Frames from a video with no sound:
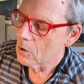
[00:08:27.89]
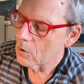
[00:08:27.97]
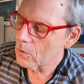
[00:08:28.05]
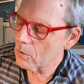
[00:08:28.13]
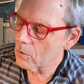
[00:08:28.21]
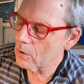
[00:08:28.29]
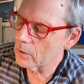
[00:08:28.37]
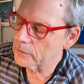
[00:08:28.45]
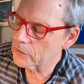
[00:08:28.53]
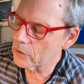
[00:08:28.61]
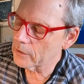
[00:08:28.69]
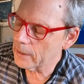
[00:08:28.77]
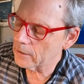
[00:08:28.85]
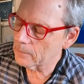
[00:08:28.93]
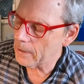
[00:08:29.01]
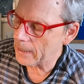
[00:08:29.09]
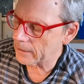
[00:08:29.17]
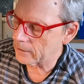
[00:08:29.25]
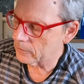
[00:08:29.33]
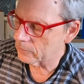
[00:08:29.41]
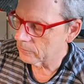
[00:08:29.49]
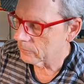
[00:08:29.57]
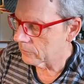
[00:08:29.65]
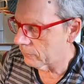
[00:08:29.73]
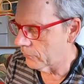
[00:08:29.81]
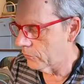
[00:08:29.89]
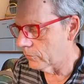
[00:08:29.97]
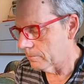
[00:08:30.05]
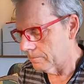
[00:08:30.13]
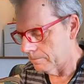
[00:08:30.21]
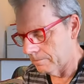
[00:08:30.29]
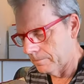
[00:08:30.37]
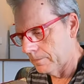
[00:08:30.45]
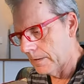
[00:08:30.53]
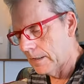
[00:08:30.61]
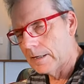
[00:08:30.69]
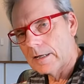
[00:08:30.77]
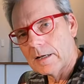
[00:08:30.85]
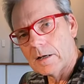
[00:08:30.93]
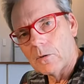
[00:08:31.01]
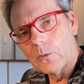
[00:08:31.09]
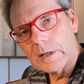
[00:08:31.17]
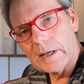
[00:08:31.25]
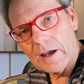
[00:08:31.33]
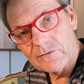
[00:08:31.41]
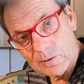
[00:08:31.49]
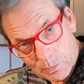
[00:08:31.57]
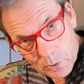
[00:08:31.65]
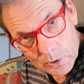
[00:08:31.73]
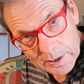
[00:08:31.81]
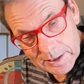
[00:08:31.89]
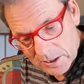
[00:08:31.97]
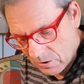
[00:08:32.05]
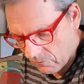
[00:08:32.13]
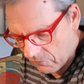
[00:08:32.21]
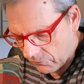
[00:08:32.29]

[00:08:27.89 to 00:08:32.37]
All right, so now the back, the film. We have to put in the